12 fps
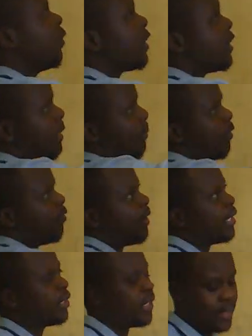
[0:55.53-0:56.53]
is about
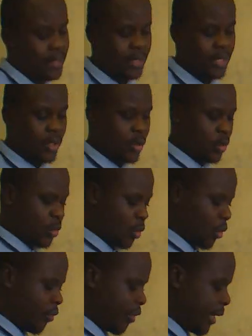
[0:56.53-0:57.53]
functions.
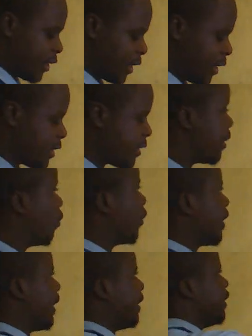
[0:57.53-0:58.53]
So functions, we
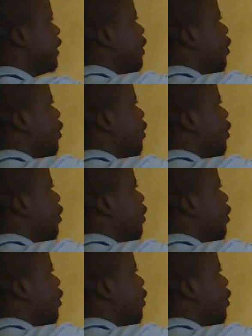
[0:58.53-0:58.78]
get g